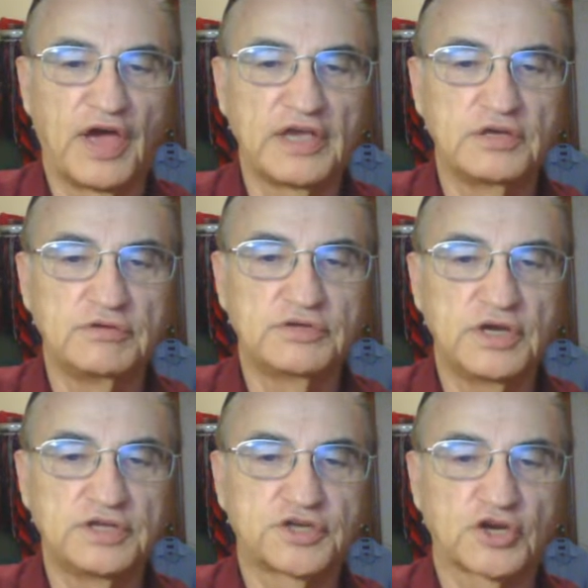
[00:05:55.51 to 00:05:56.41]
Thank you
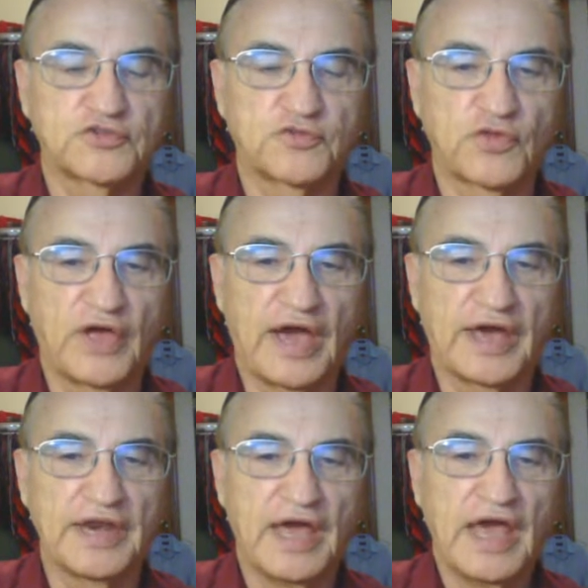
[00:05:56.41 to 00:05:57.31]
Jesus for
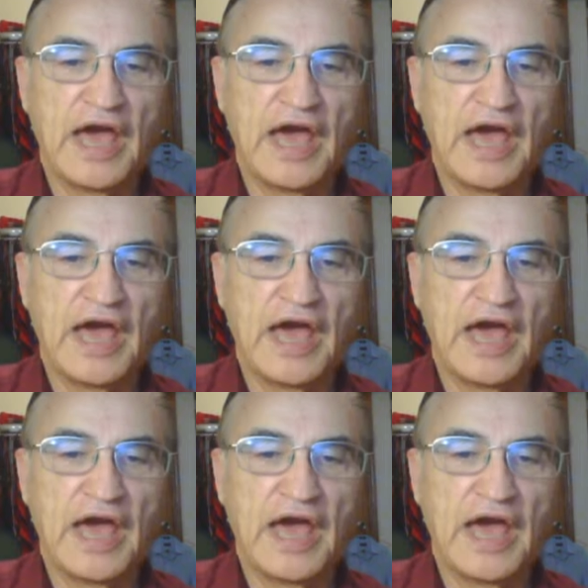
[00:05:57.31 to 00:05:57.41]
that.